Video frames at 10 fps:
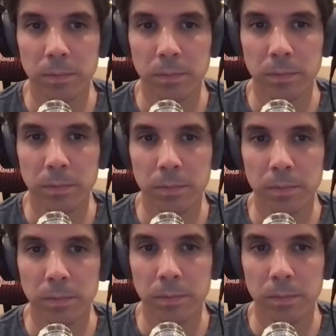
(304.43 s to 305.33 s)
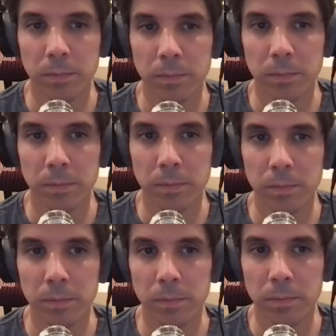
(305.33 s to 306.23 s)

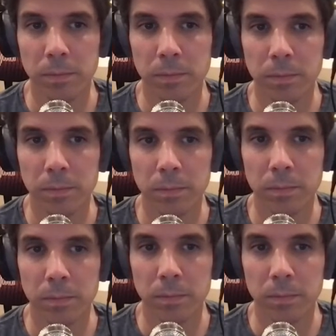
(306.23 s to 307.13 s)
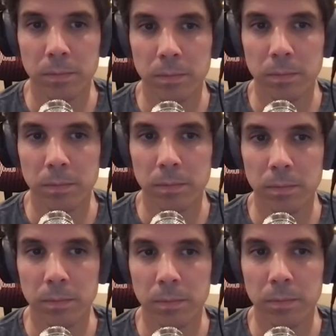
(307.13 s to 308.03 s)

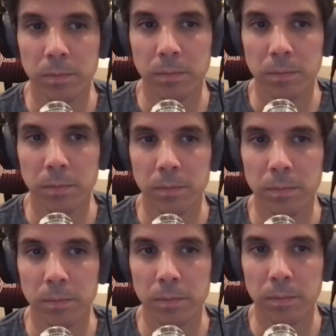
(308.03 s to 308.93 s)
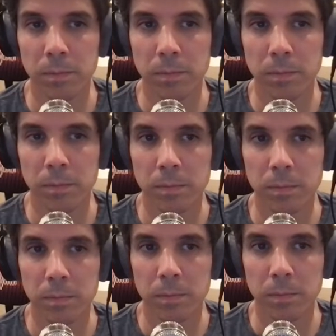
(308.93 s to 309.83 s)

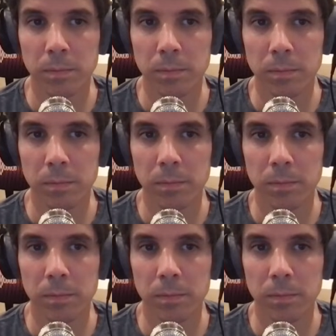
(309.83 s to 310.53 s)
(not speaking)